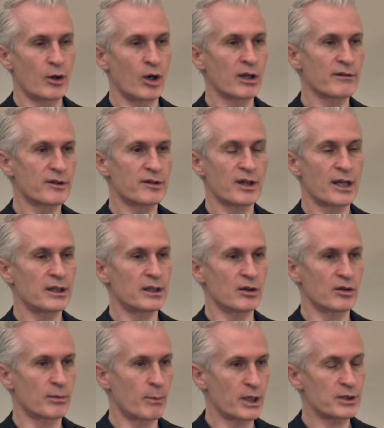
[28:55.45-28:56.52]
All of a sudden,
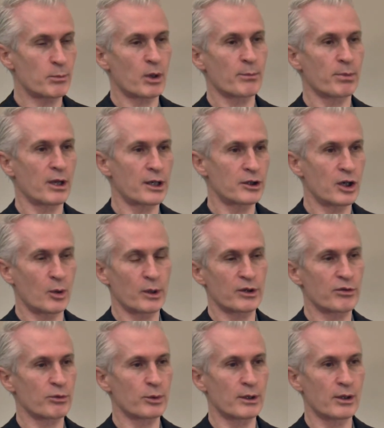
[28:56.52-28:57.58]
there's much more blood going
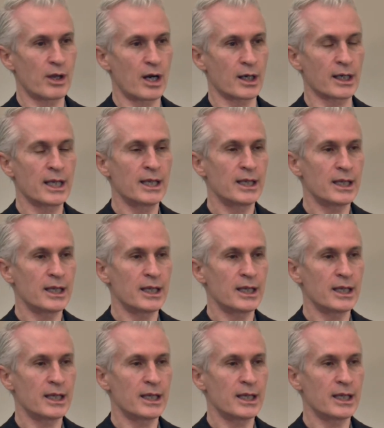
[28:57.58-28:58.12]
through the lung.